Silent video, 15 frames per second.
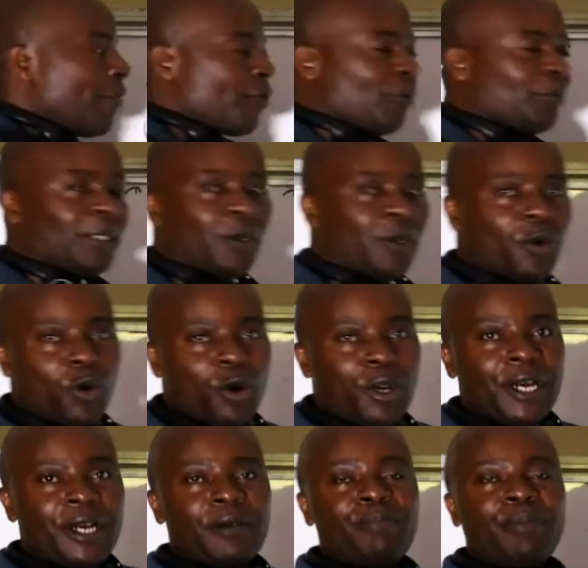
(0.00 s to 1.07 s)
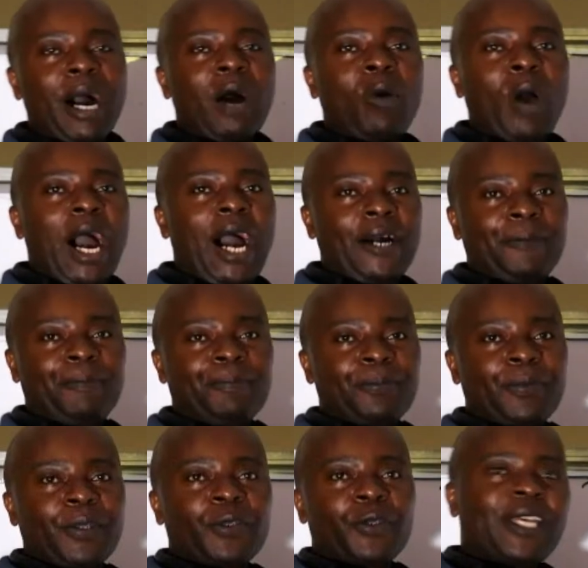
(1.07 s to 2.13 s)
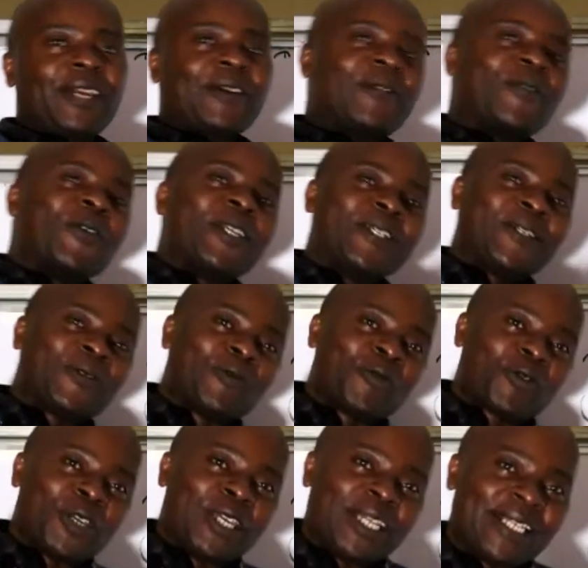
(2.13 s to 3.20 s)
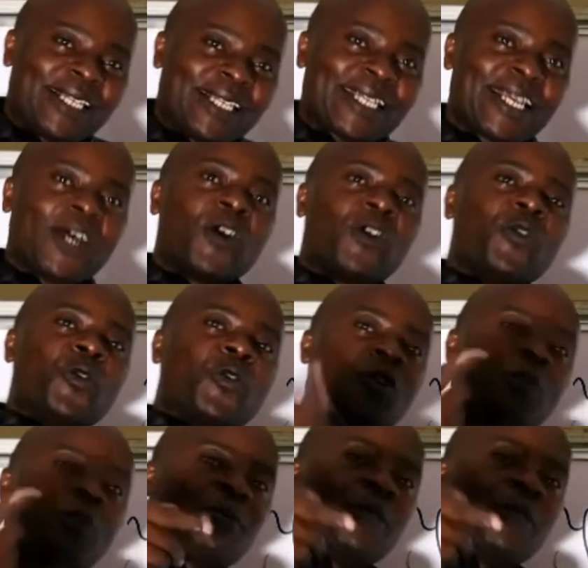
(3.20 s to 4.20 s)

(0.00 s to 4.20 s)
from the old power. So there are only two things. You drop